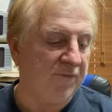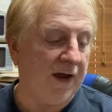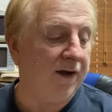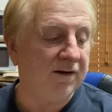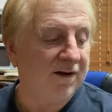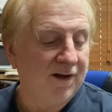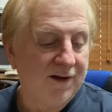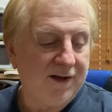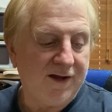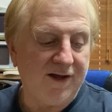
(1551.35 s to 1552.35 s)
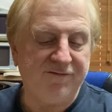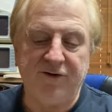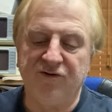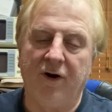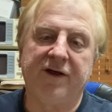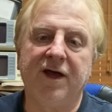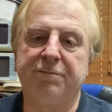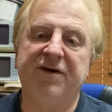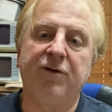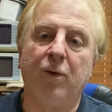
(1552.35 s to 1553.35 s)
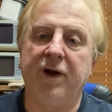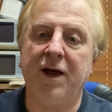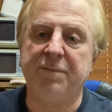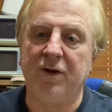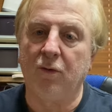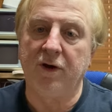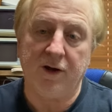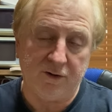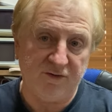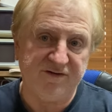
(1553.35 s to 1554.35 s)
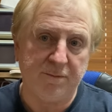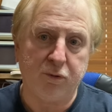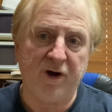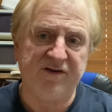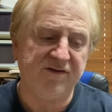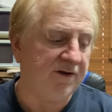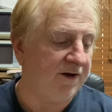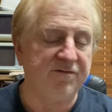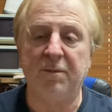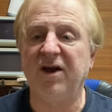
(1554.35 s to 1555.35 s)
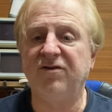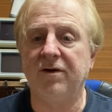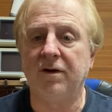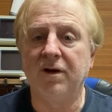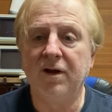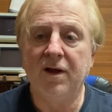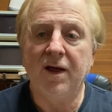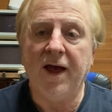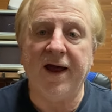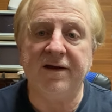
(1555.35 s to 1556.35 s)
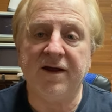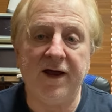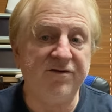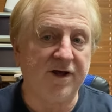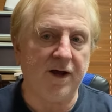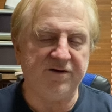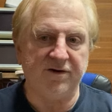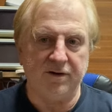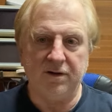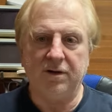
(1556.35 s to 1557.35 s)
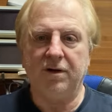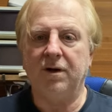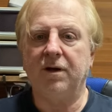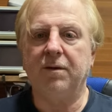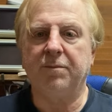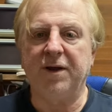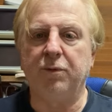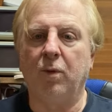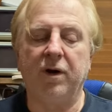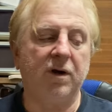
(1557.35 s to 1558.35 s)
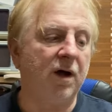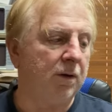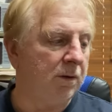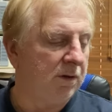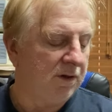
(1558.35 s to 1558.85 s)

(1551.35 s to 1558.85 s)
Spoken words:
And if you try and keep everyone happy, all you're going to do is suppress information and education. People won't know.